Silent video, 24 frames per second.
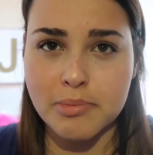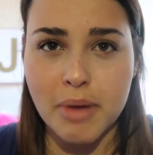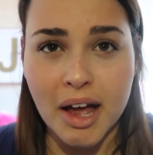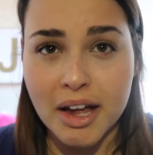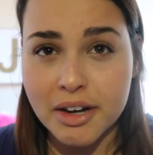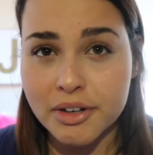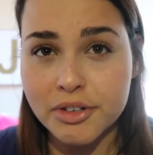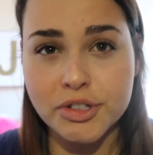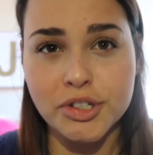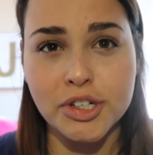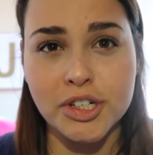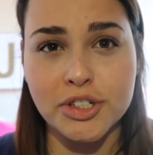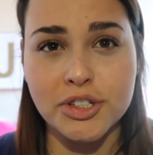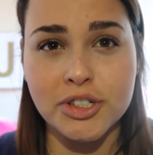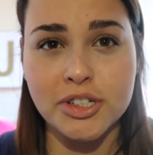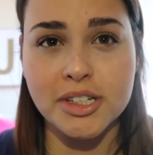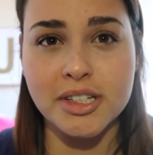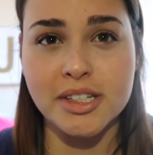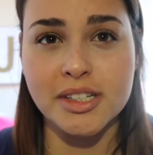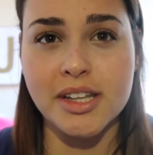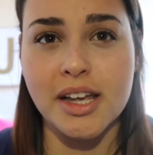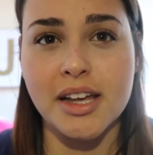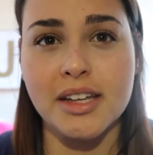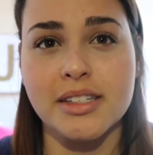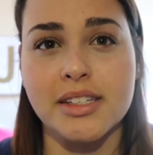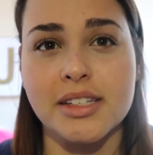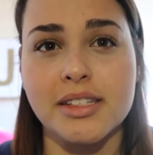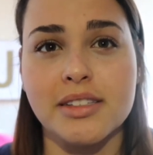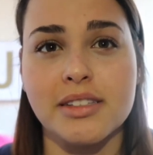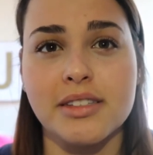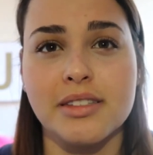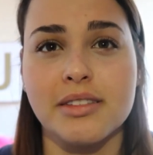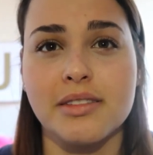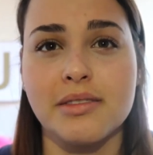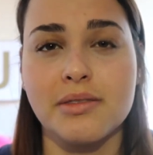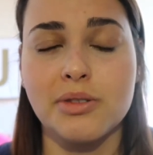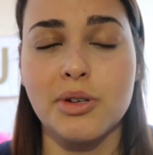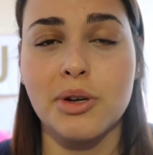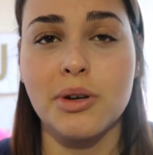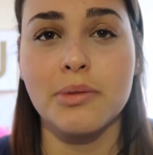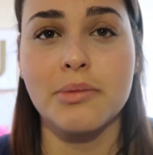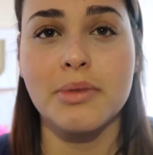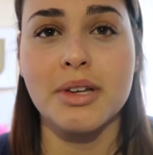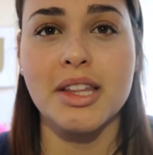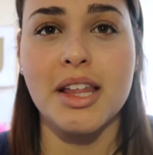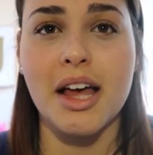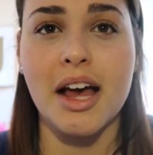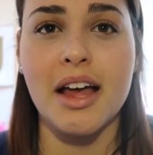My nutritionist has
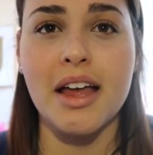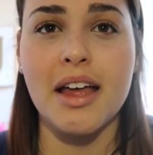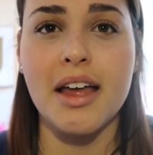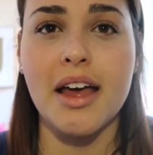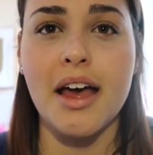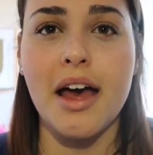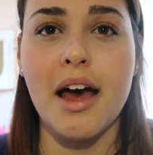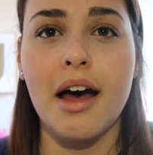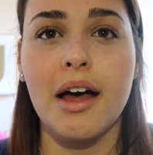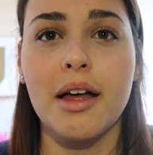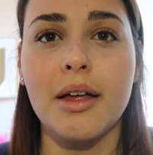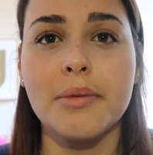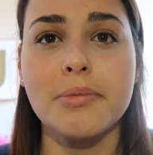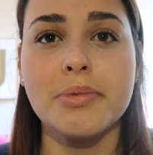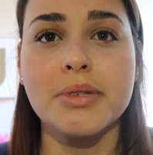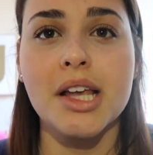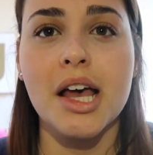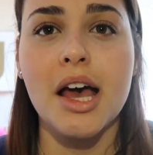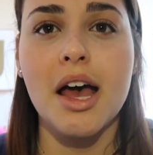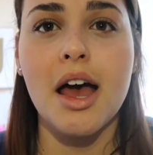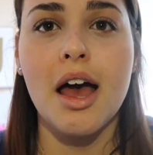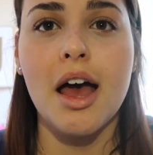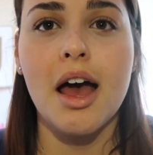told me that it helps.